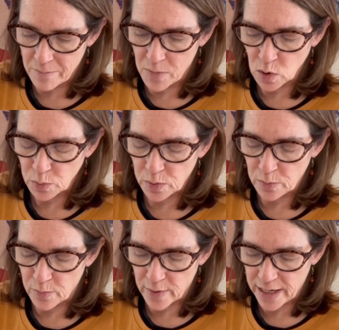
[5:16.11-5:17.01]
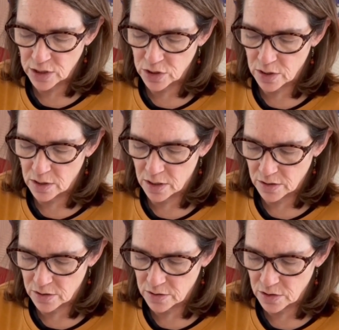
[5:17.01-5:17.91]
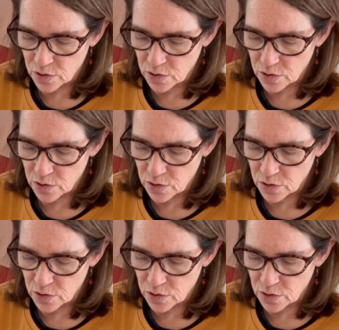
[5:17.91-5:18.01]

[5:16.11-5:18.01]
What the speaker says: multiple branched clusters,